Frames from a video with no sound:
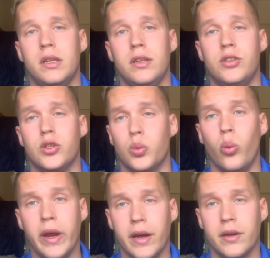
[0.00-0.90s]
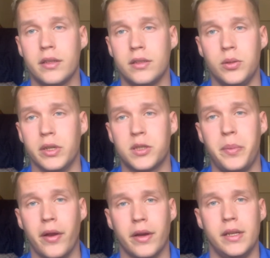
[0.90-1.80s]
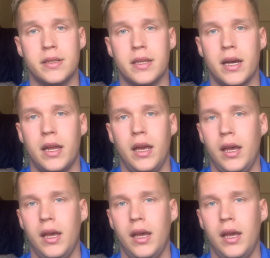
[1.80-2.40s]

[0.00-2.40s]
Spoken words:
it's just weird to experience that.